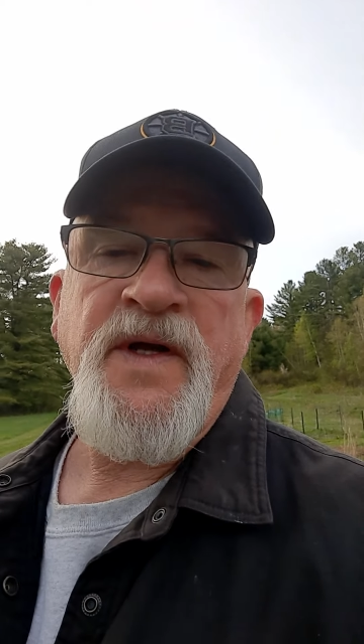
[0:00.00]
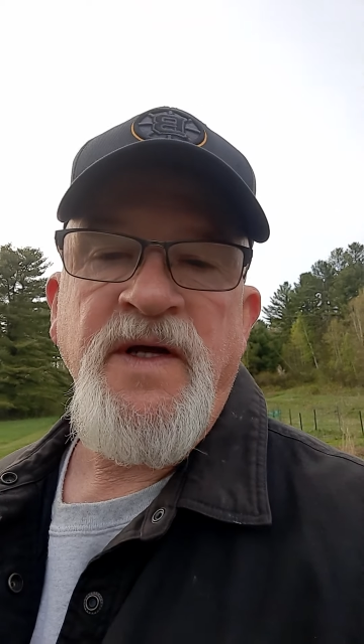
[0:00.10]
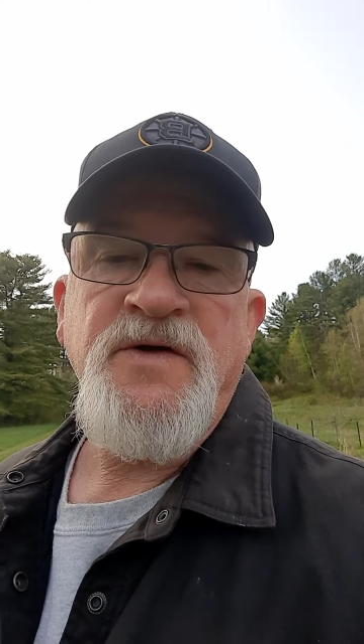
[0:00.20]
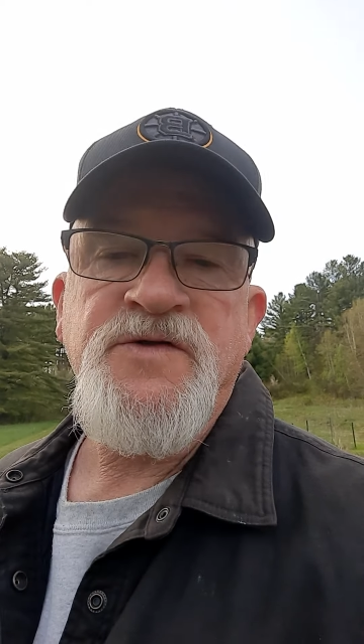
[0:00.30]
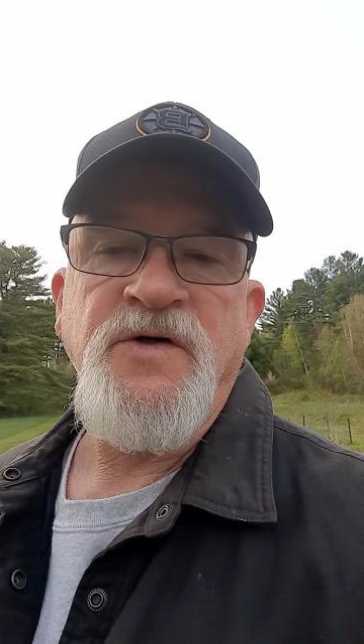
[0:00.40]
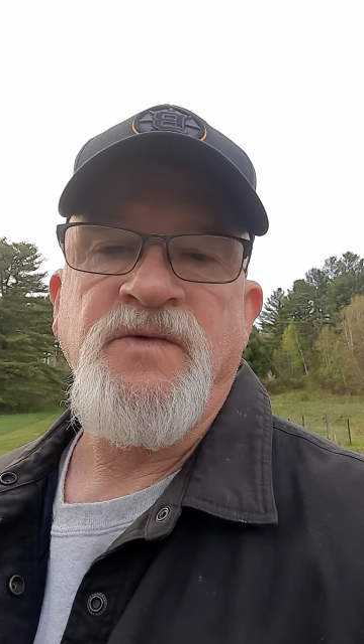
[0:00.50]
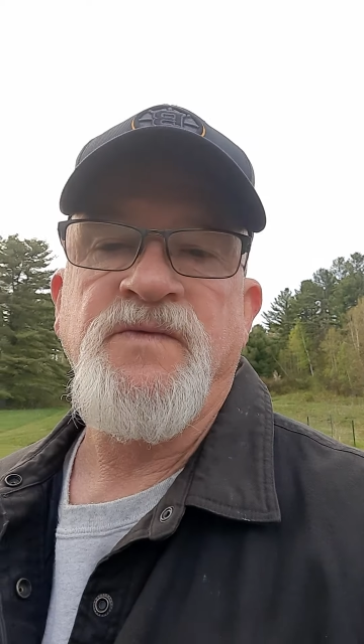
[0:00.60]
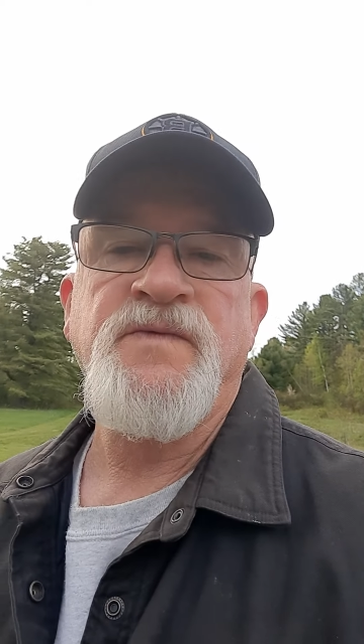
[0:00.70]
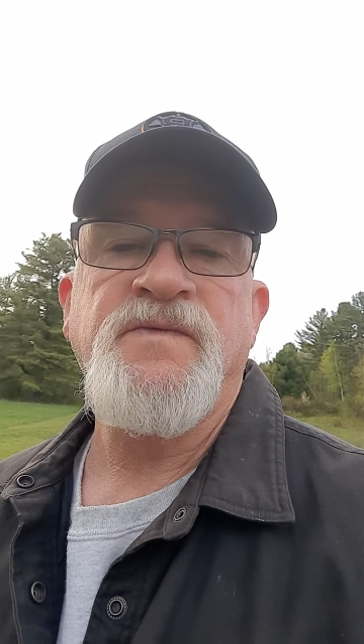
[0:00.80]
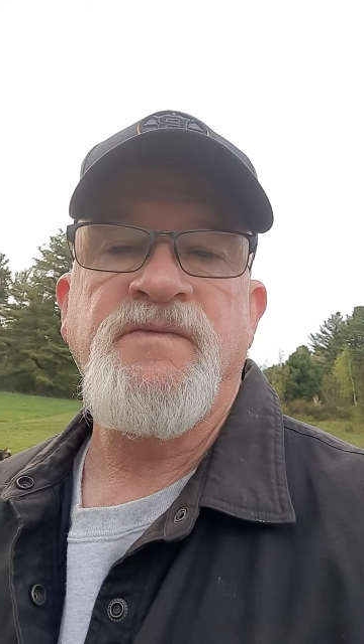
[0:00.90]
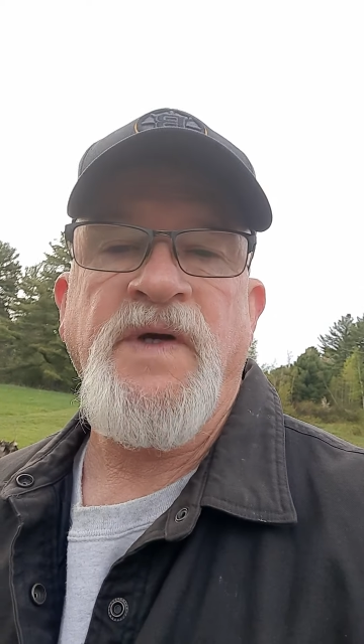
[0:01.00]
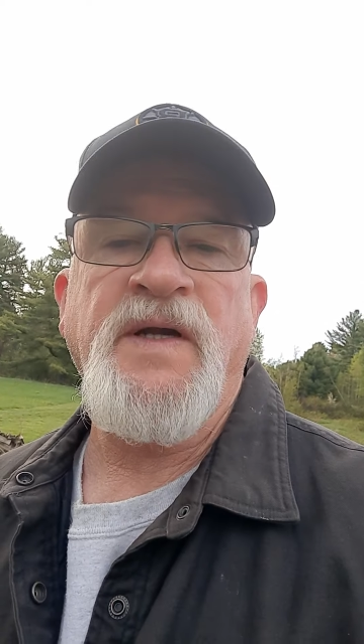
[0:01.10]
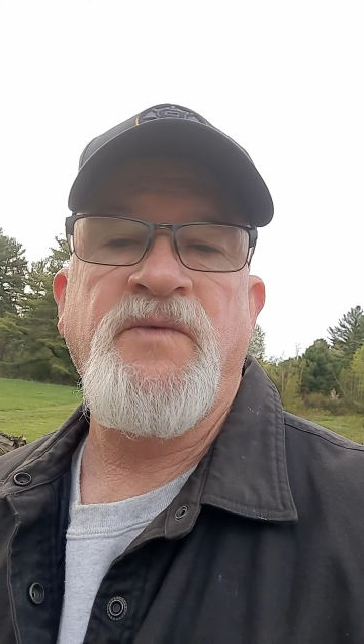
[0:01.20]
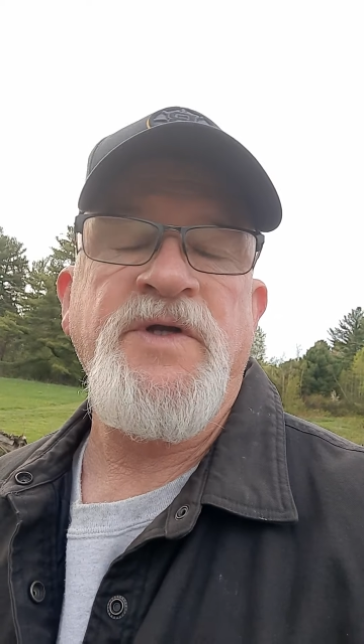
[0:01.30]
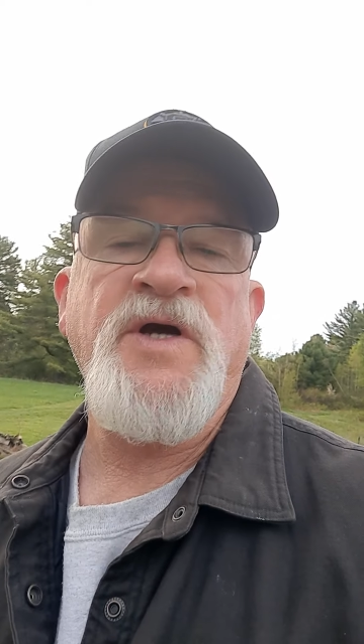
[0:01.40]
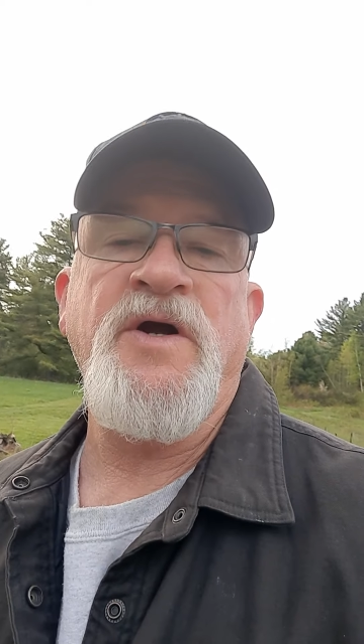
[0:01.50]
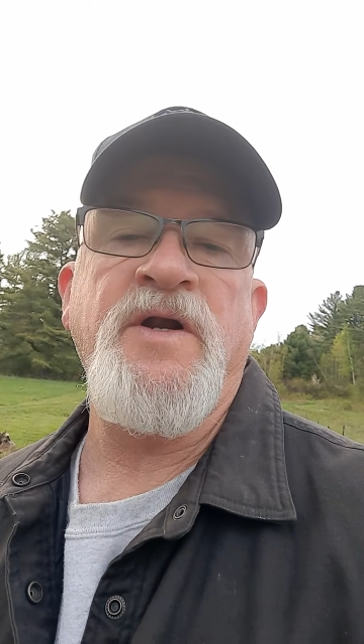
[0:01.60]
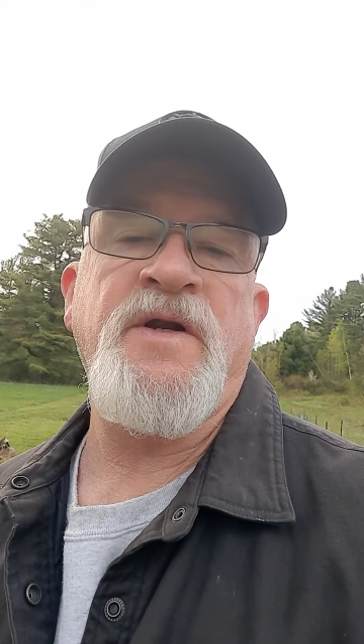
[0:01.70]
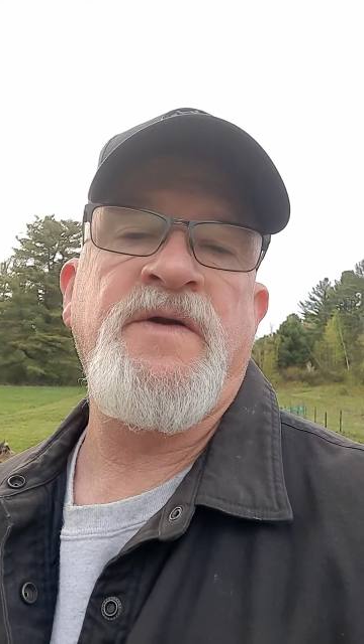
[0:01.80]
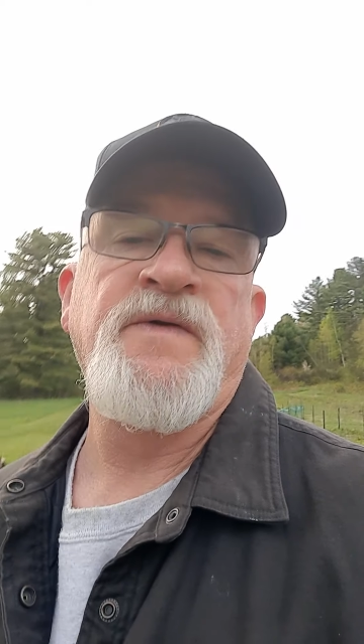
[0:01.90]
heals you, man? When you're
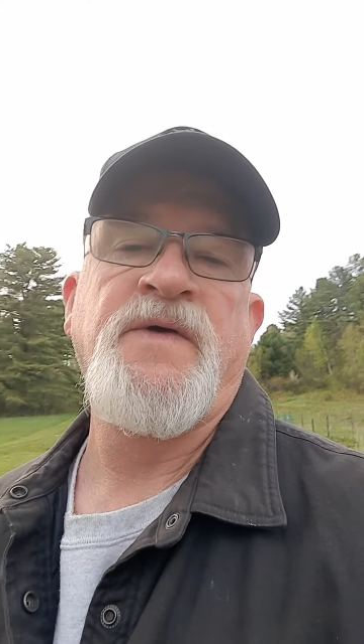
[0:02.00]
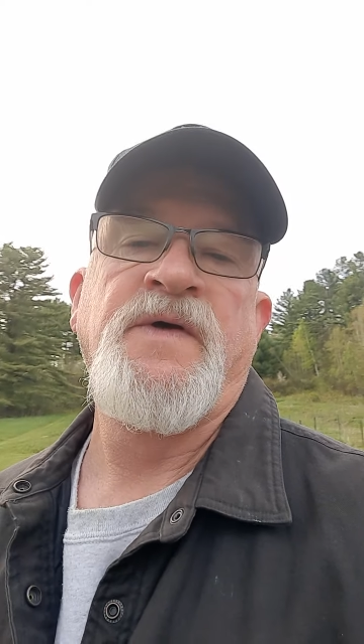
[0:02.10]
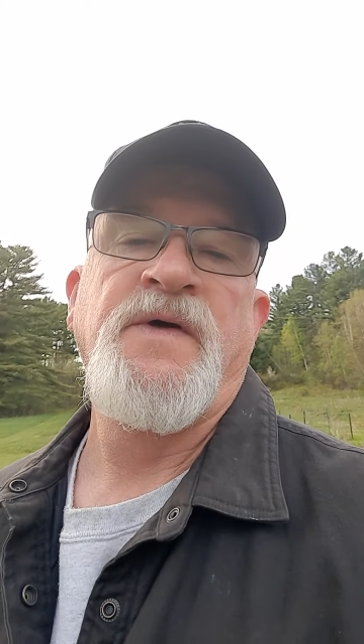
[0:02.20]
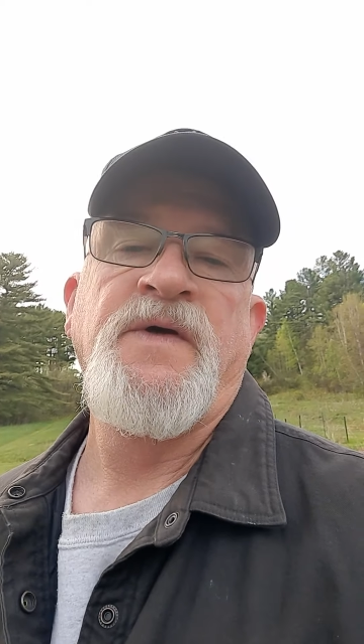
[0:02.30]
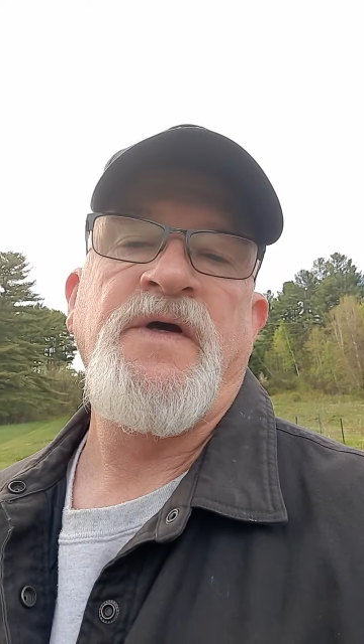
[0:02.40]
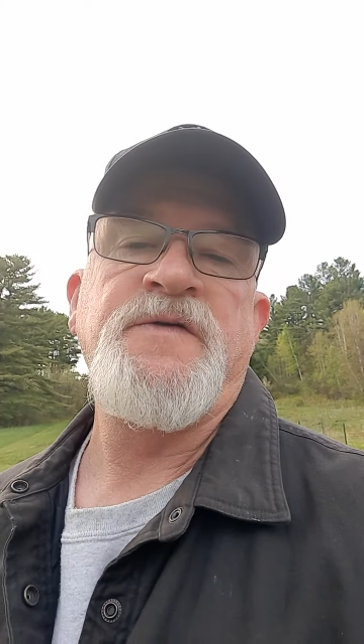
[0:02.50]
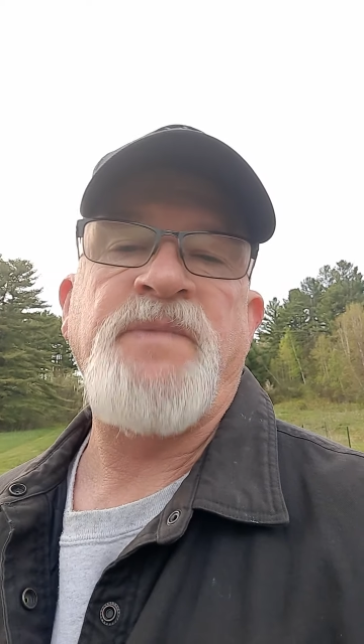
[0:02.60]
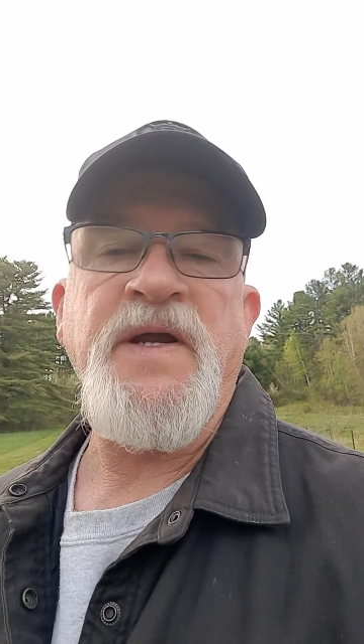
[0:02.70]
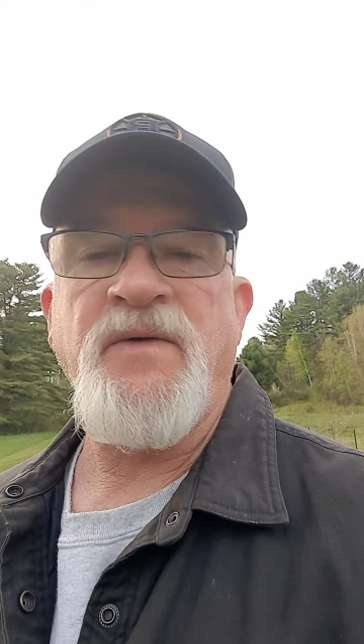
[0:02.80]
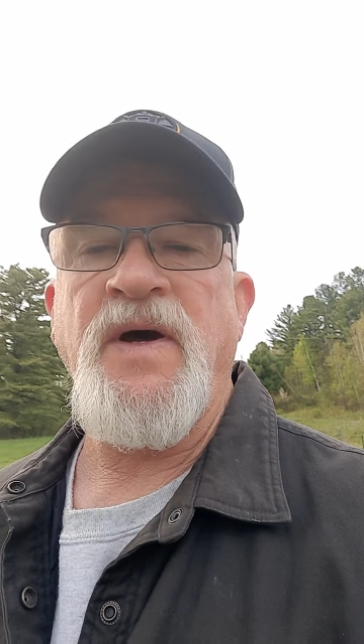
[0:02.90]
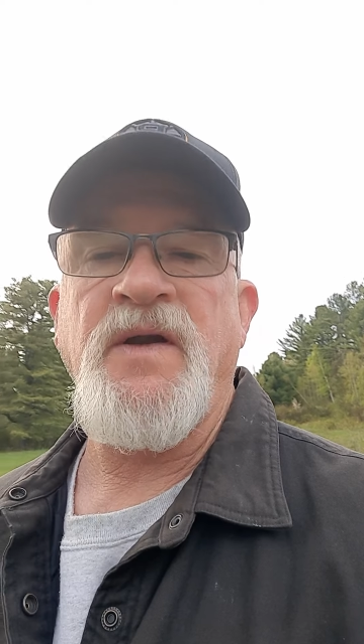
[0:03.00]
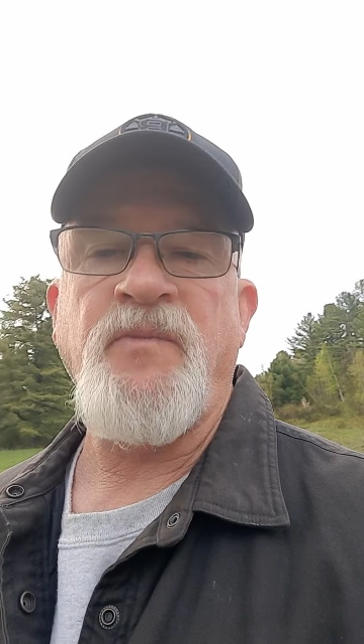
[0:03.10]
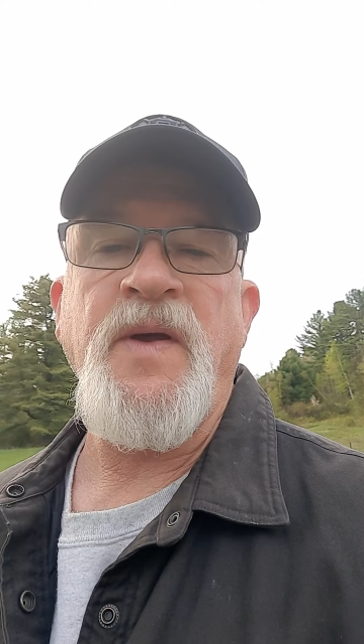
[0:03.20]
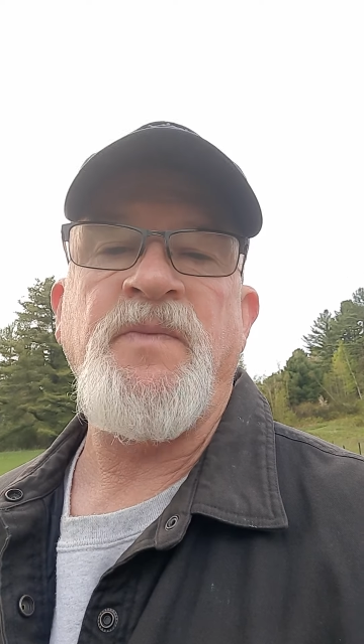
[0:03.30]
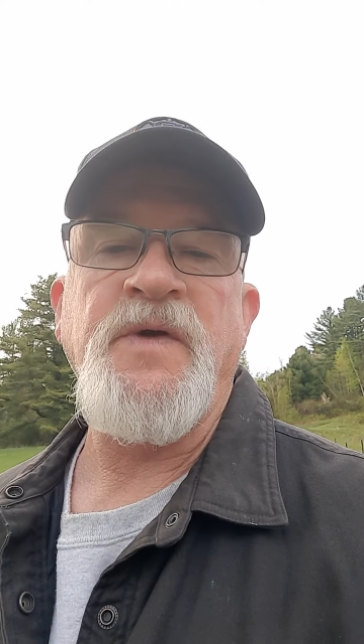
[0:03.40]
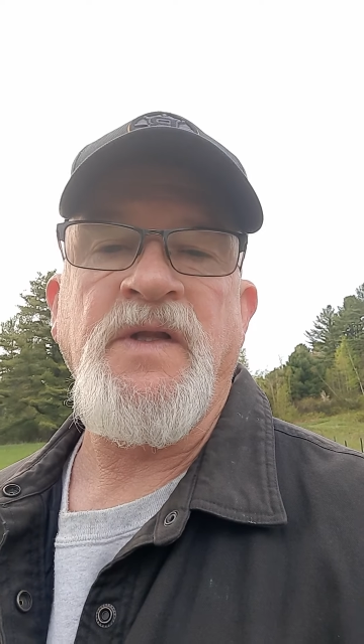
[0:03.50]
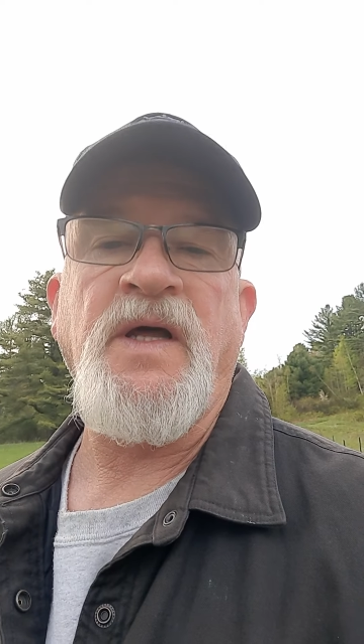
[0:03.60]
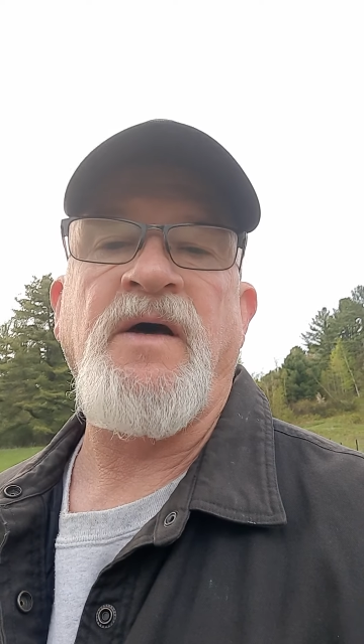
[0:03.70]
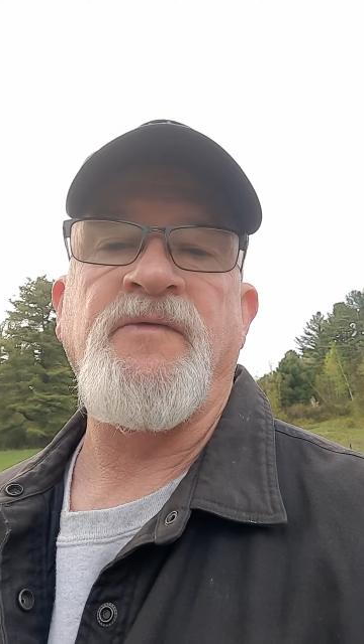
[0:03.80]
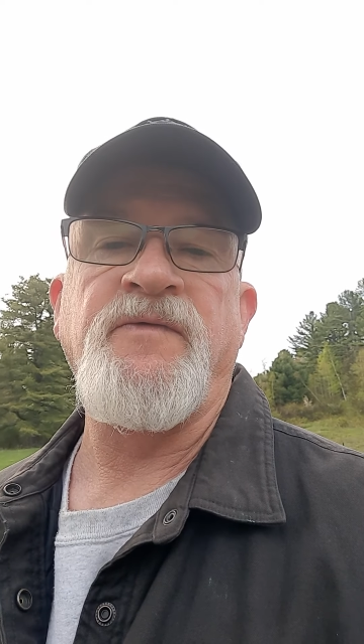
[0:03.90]
hurting, it's being around the people you
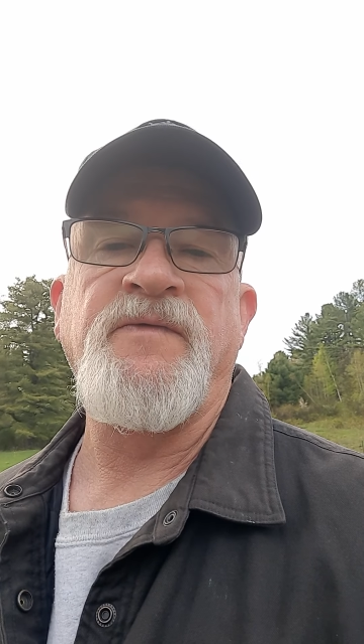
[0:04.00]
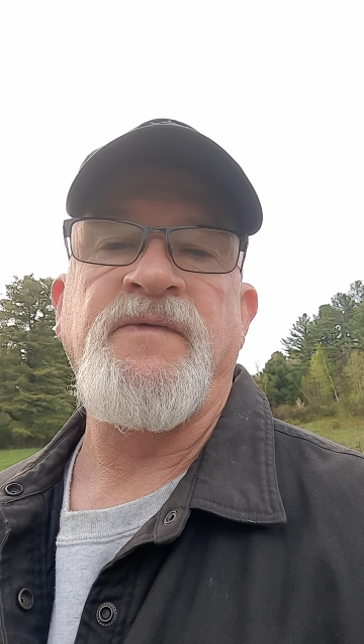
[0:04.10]
love.